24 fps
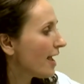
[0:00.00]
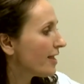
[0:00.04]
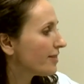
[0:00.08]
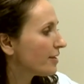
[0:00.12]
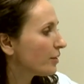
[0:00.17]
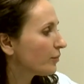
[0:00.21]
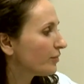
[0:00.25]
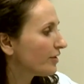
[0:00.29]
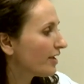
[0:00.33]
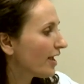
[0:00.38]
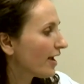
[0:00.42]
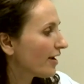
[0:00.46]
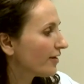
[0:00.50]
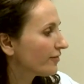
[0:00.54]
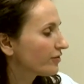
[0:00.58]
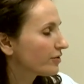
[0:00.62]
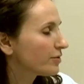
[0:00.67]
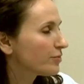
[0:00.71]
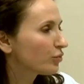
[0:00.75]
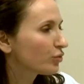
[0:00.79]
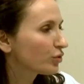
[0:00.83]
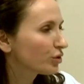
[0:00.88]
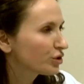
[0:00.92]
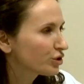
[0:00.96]
And then we
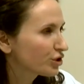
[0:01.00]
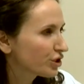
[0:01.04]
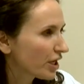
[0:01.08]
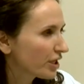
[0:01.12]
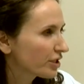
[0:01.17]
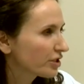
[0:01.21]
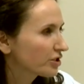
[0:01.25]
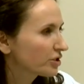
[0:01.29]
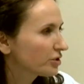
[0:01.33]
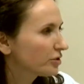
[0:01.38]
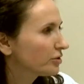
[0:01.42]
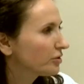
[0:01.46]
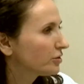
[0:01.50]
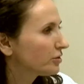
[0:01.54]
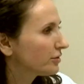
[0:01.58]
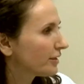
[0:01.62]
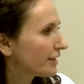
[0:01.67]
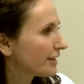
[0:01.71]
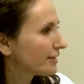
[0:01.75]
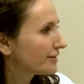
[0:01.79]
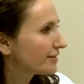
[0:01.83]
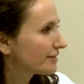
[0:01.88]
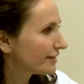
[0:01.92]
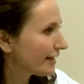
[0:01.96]
have the more gentle,
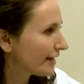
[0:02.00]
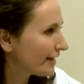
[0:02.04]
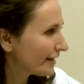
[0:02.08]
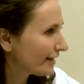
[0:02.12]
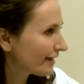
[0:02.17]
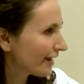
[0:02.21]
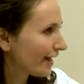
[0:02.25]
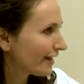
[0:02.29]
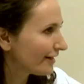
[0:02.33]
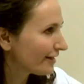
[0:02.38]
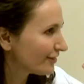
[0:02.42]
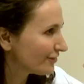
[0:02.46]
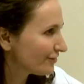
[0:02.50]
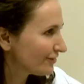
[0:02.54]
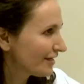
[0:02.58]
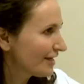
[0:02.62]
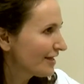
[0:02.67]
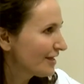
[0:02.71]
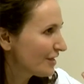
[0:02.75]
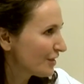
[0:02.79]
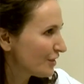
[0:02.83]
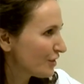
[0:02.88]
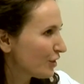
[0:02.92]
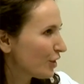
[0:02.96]
like staying kind of,
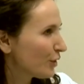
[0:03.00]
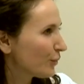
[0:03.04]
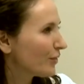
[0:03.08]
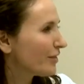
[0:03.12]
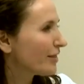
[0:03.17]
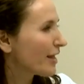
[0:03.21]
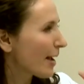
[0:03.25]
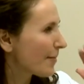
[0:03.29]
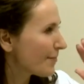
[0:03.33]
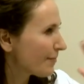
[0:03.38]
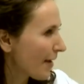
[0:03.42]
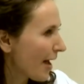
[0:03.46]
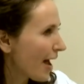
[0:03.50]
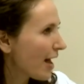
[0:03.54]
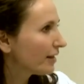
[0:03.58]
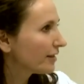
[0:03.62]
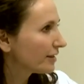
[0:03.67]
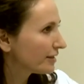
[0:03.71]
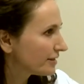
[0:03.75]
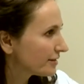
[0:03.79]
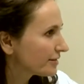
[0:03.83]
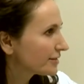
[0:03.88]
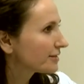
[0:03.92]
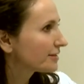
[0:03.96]
in that
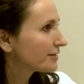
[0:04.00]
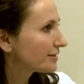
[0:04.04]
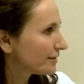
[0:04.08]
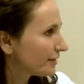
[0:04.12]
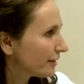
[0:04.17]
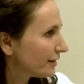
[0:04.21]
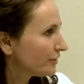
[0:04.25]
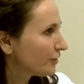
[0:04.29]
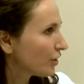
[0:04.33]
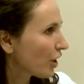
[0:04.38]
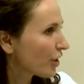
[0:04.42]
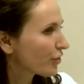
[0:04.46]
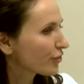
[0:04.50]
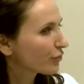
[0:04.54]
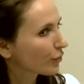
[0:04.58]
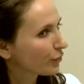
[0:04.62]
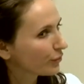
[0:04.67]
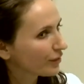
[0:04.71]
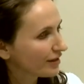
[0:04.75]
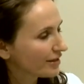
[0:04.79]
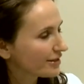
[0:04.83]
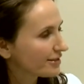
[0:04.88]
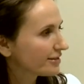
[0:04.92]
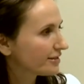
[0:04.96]
balanced, not
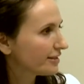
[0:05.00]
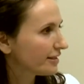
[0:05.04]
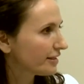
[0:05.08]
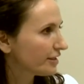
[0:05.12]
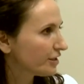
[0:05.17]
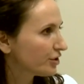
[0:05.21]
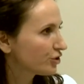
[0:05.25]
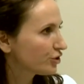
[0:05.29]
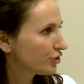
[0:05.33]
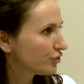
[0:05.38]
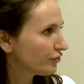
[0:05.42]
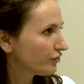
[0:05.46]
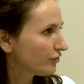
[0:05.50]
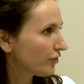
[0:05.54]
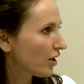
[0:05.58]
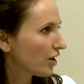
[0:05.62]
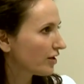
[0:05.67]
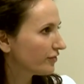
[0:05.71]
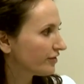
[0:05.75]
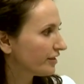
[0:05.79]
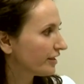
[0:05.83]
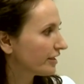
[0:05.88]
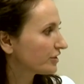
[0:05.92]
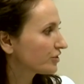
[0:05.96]
throwing the skin in too
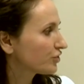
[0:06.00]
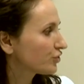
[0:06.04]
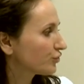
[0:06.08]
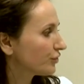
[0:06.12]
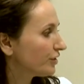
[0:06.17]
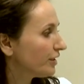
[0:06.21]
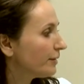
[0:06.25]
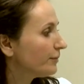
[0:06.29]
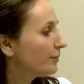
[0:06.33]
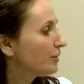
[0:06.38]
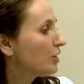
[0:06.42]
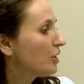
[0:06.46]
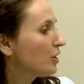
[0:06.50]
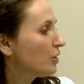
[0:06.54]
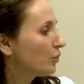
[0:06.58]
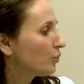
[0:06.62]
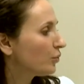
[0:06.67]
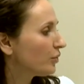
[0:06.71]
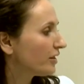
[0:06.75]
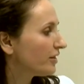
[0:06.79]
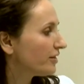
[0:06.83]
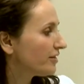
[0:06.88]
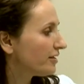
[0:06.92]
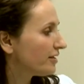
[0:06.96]
far of an extreme,
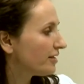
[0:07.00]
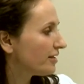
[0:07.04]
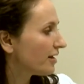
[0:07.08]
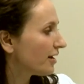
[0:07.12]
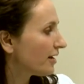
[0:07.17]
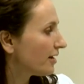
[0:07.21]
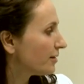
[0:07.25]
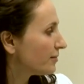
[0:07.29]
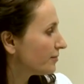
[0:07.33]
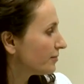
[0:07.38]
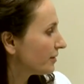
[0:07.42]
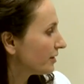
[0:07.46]
with the